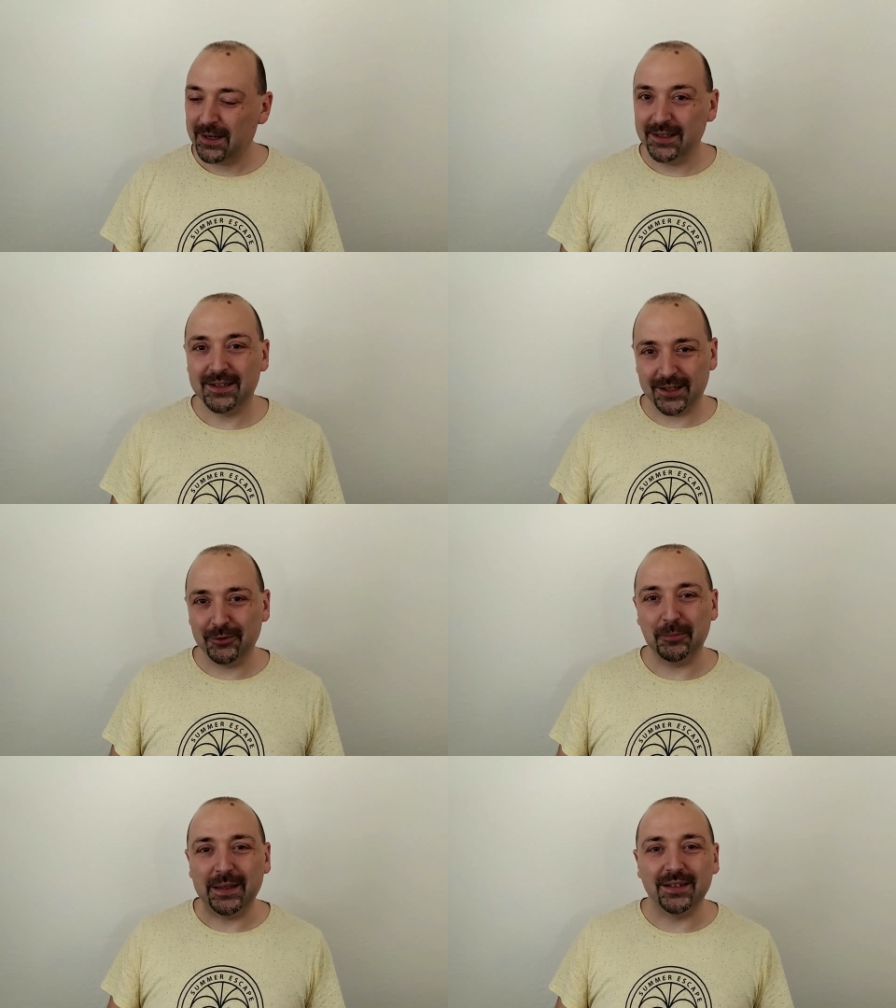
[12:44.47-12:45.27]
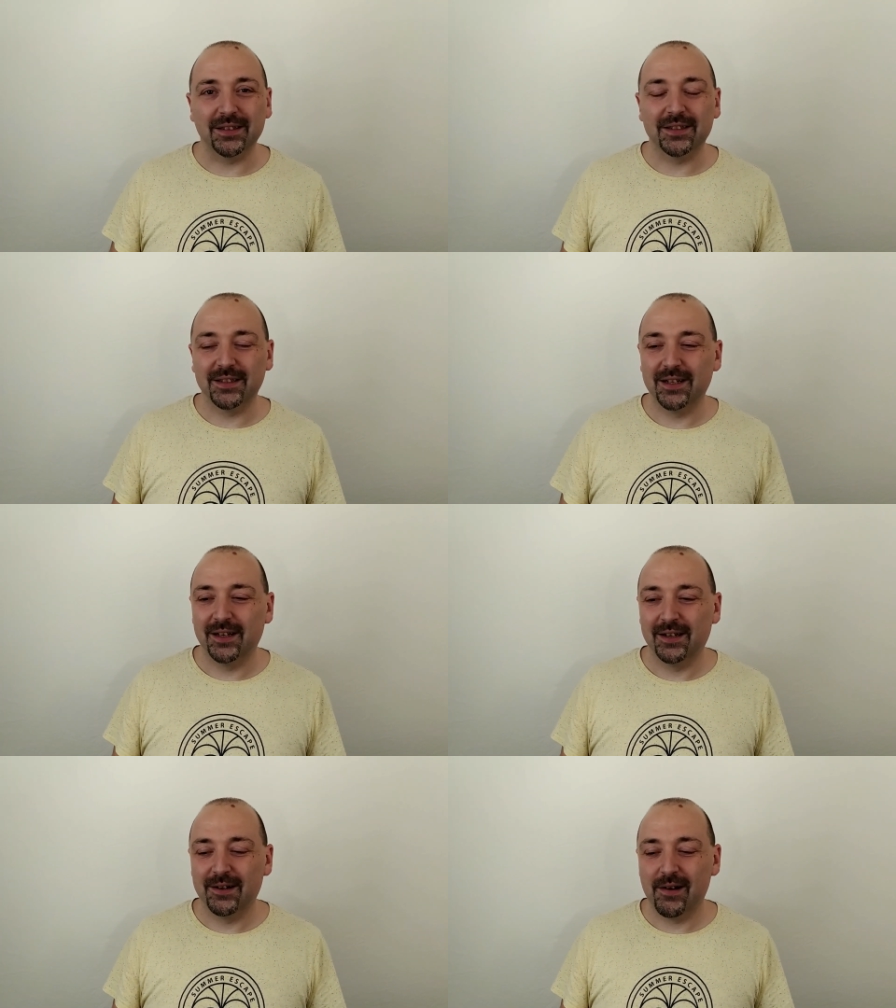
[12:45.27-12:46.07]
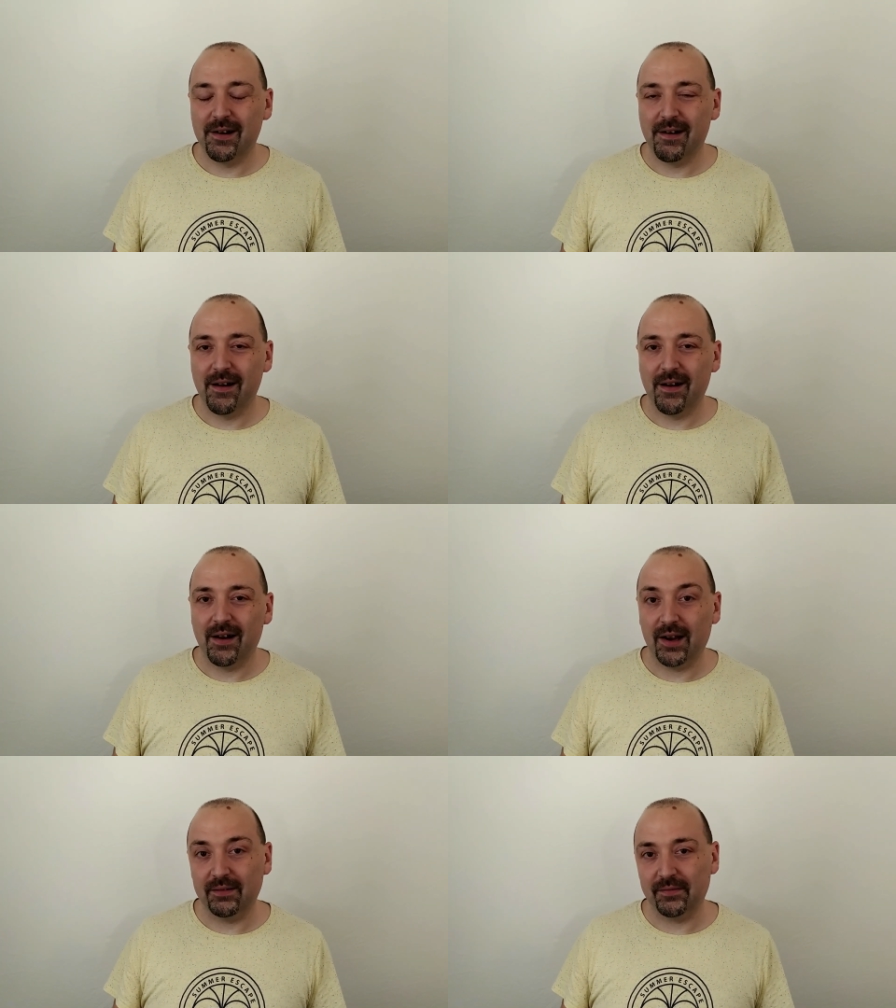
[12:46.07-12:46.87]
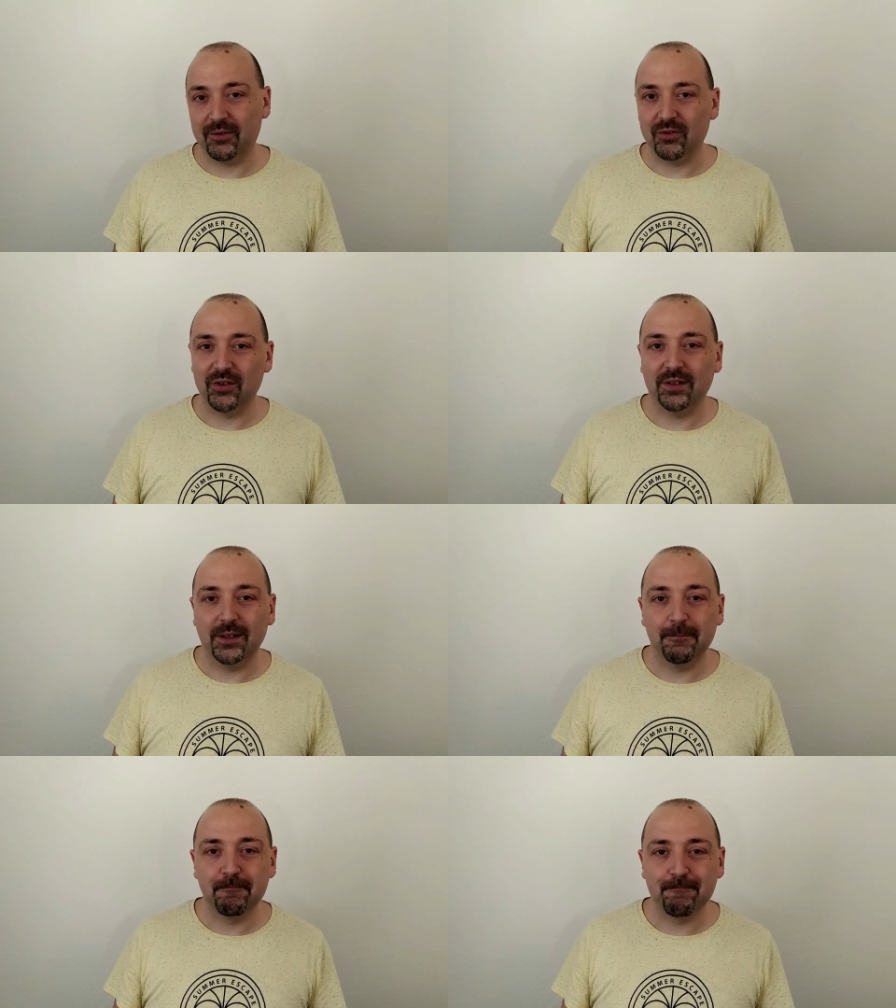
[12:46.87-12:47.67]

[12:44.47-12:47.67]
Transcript: It's a good business, unfortunately.